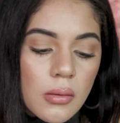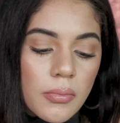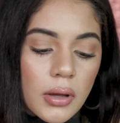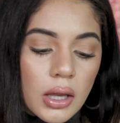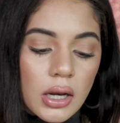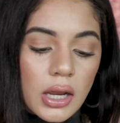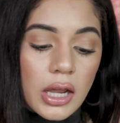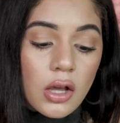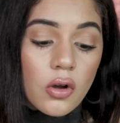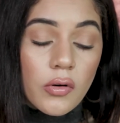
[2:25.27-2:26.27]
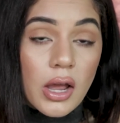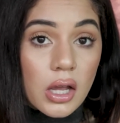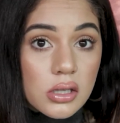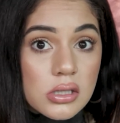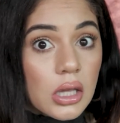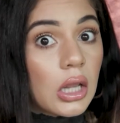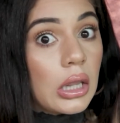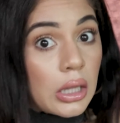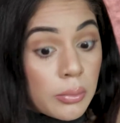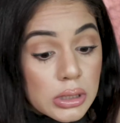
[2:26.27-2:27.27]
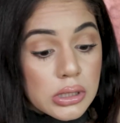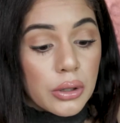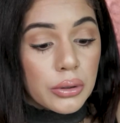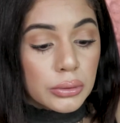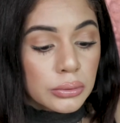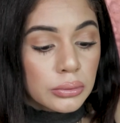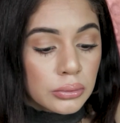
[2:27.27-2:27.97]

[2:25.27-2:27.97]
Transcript: but it corrects, like let me tell you.